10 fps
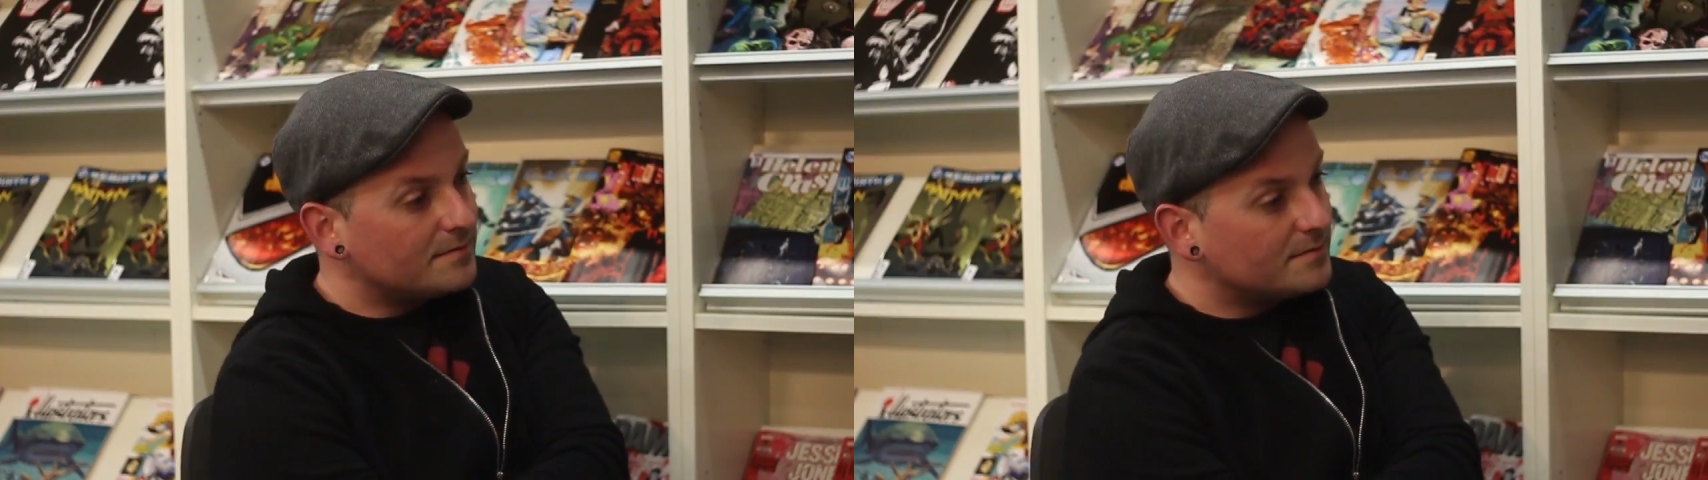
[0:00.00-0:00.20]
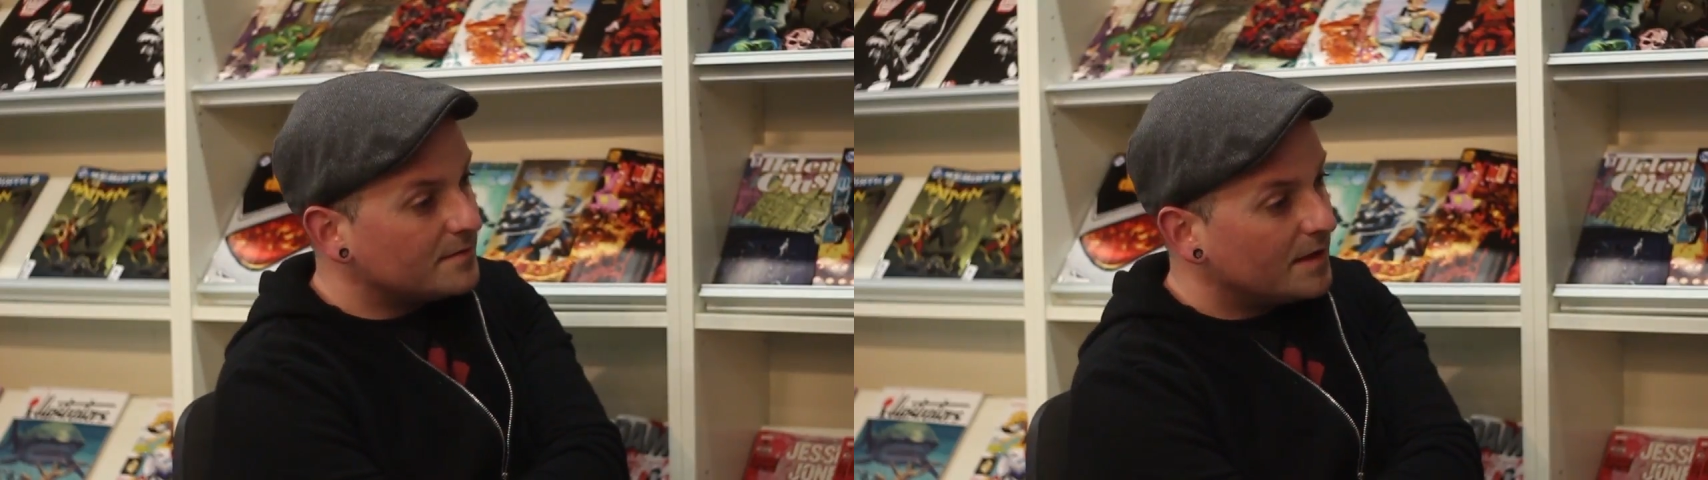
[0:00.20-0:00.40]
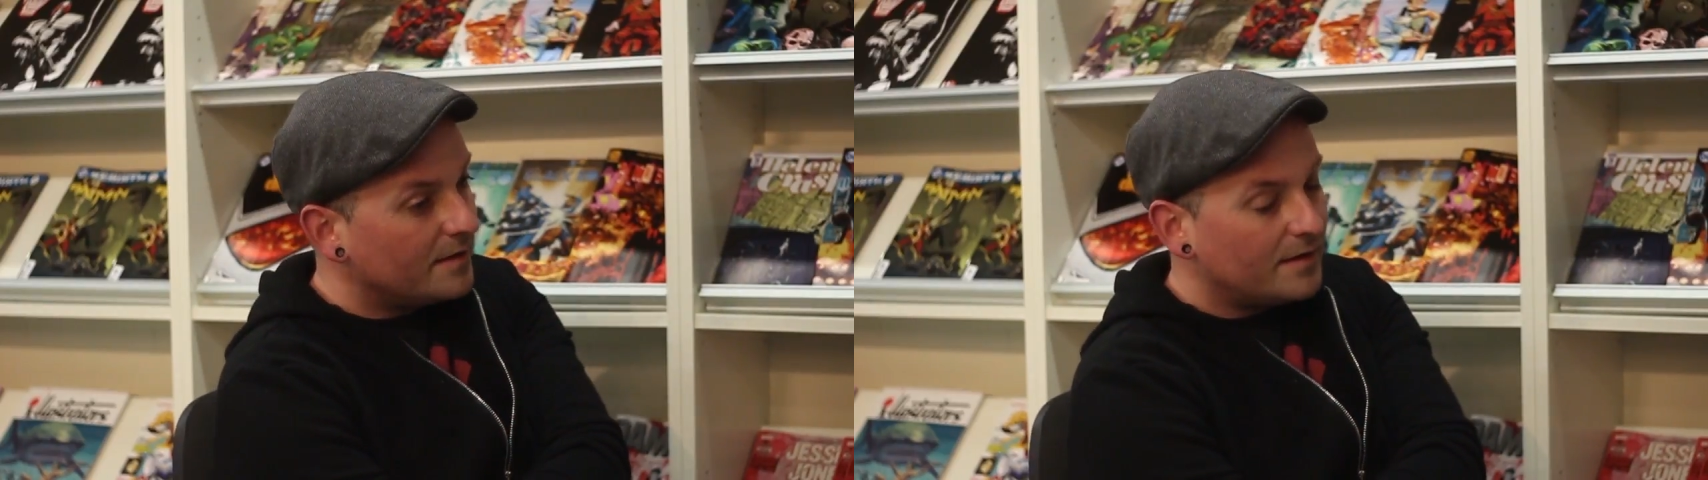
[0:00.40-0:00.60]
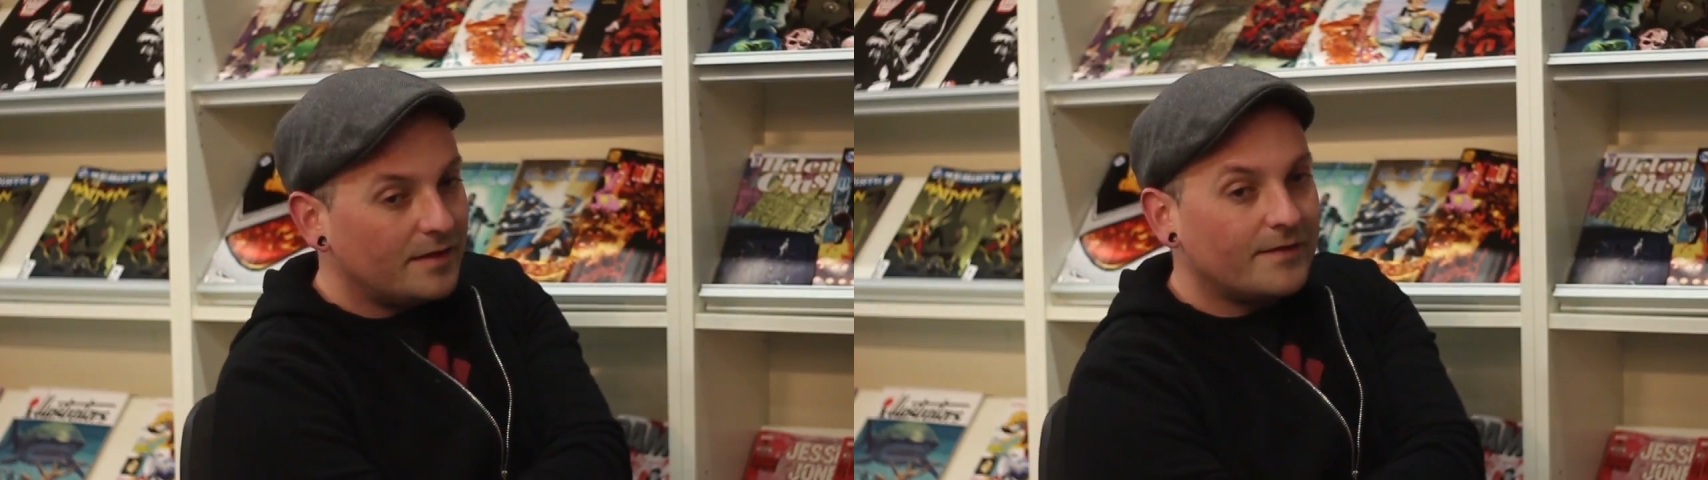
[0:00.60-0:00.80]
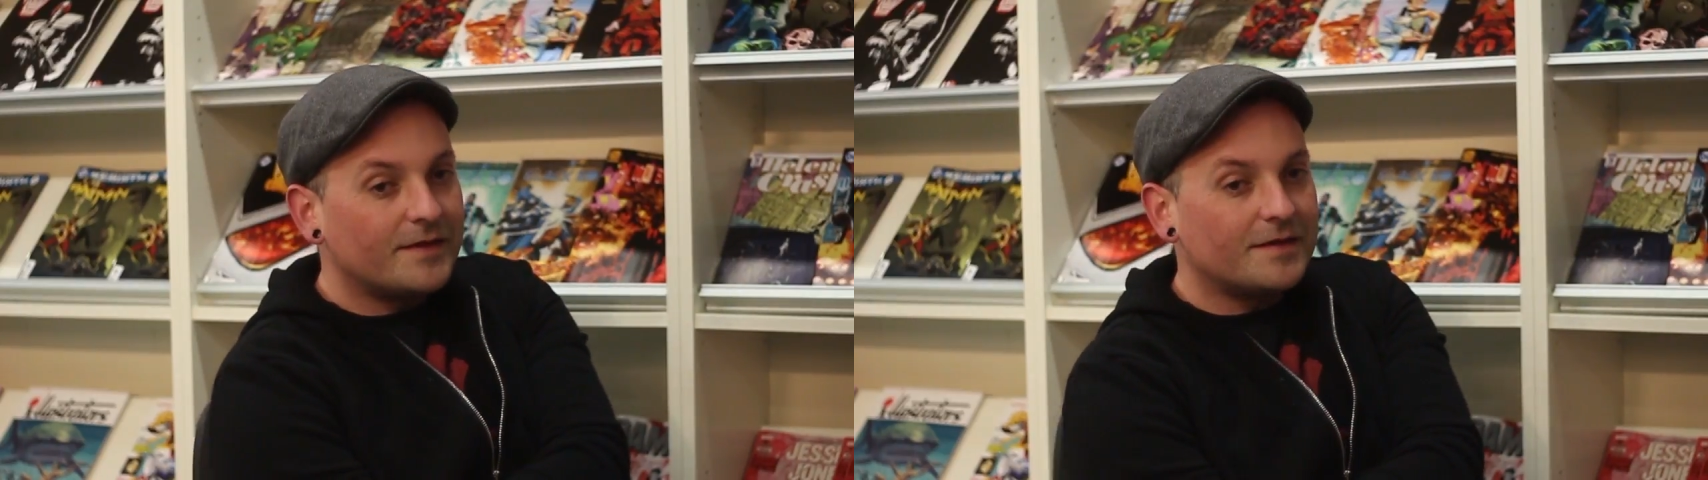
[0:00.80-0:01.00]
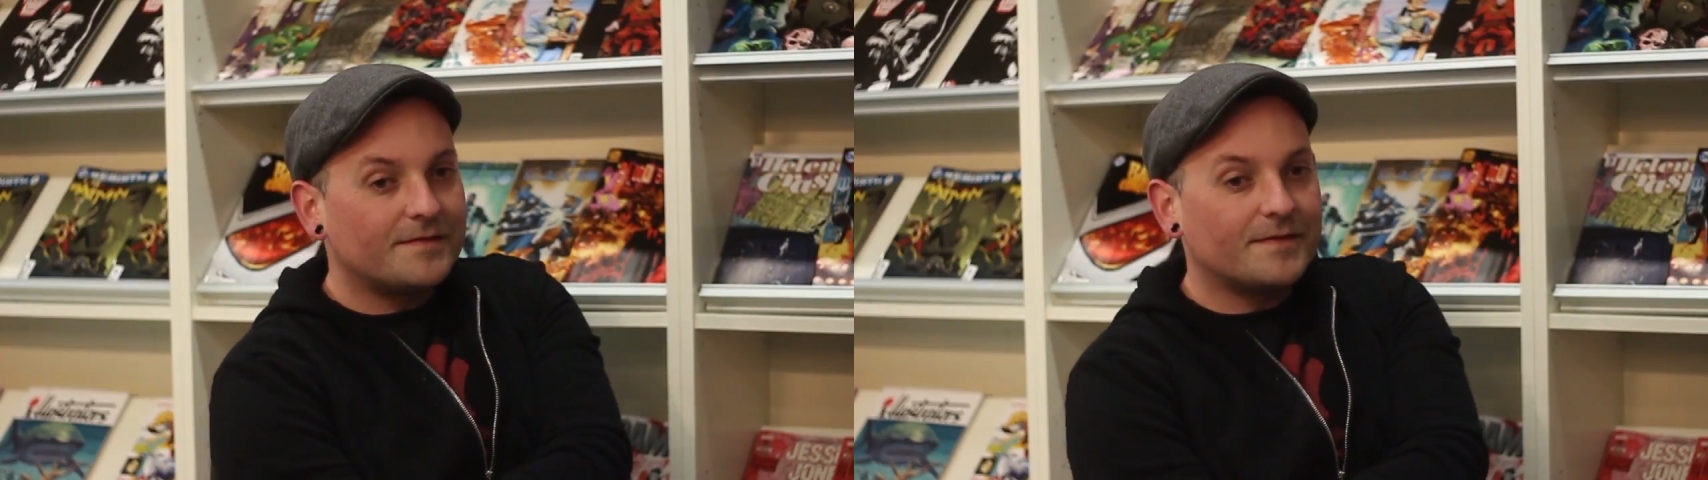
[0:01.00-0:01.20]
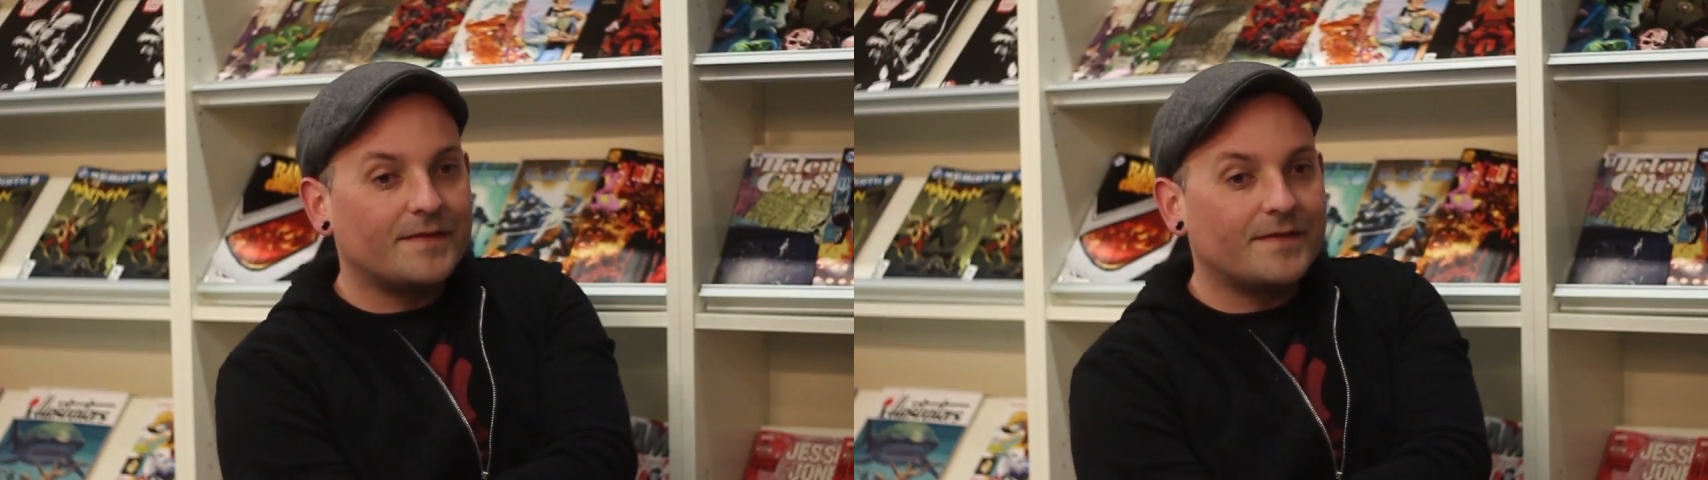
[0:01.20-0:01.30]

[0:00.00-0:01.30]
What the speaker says: Yeah. If I know for a